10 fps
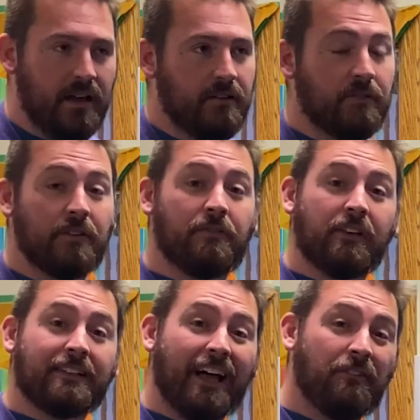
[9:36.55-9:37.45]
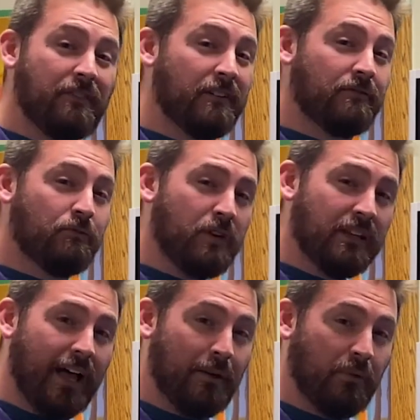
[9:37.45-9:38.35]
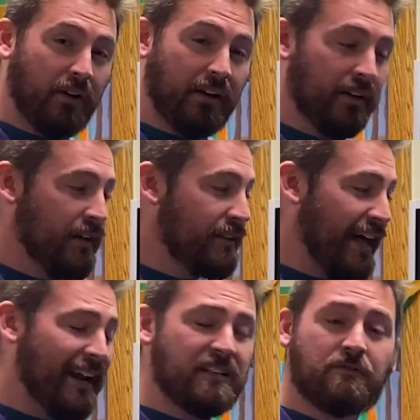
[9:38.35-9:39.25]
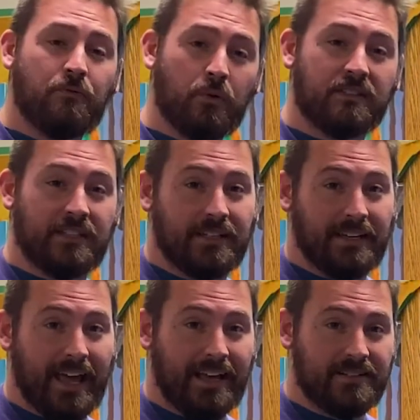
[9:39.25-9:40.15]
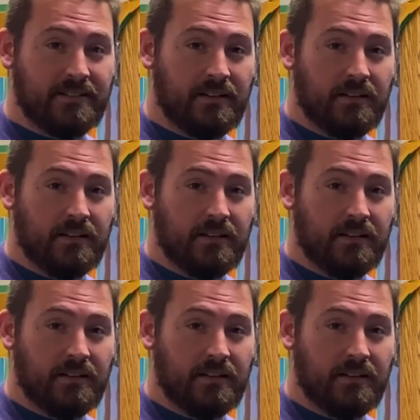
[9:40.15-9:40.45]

For the Philadelphia Free Library, that has 14 days.